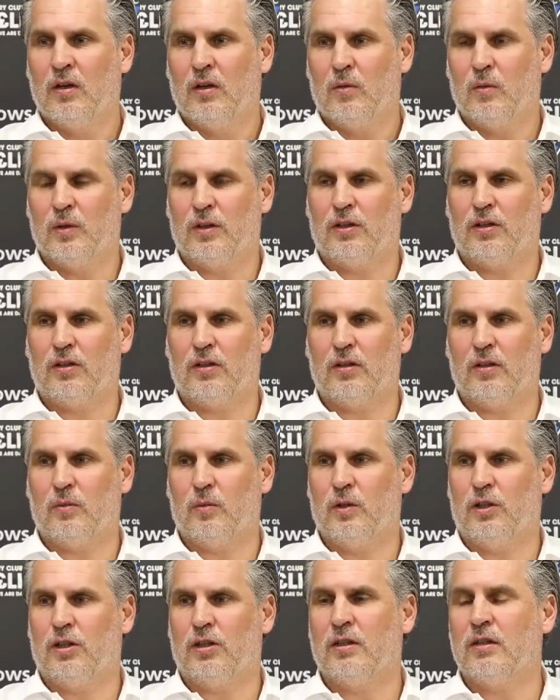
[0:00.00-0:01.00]
which
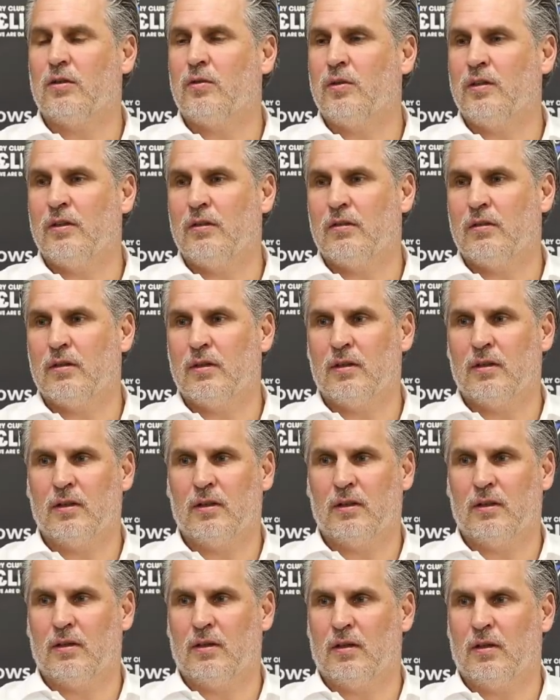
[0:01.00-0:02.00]
increase
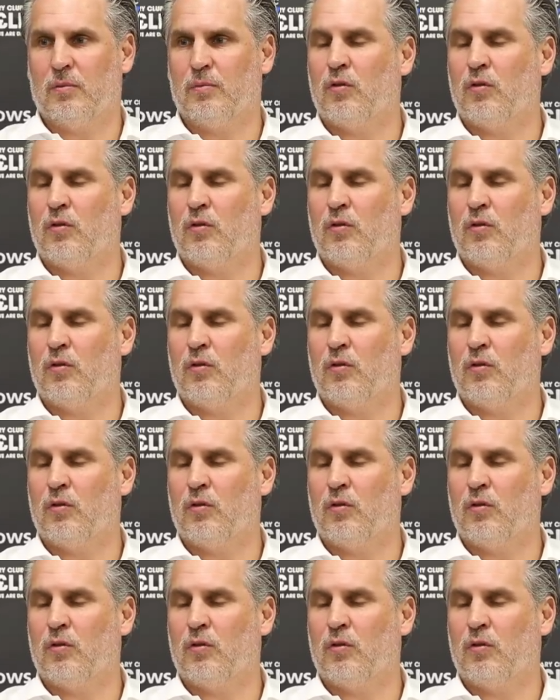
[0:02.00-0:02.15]
a